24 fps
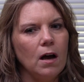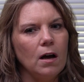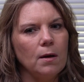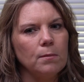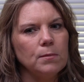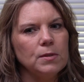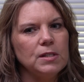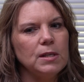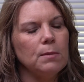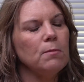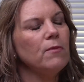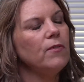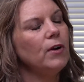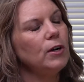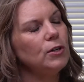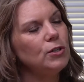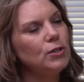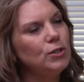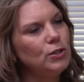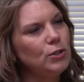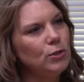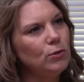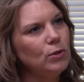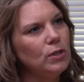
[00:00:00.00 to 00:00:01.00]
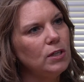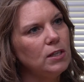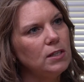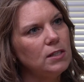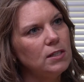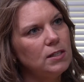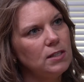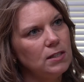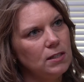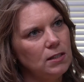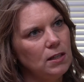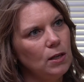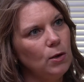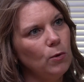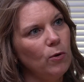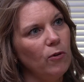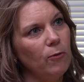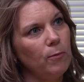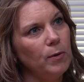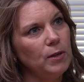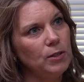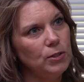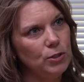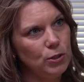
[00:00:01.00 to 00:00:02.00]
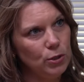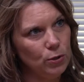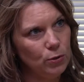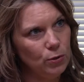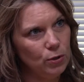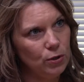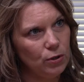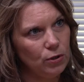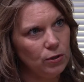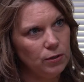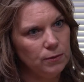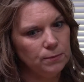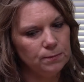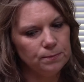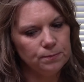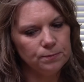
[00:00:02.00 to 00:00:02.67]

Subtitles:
some of our students who have been tutored,